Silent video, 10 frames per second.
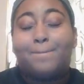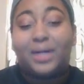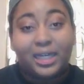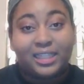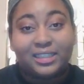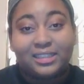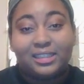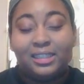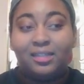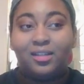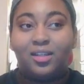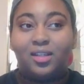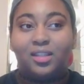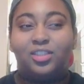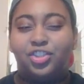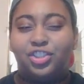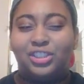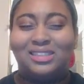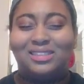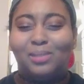But this is
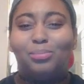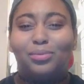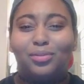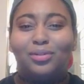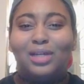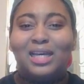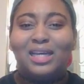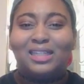just a simple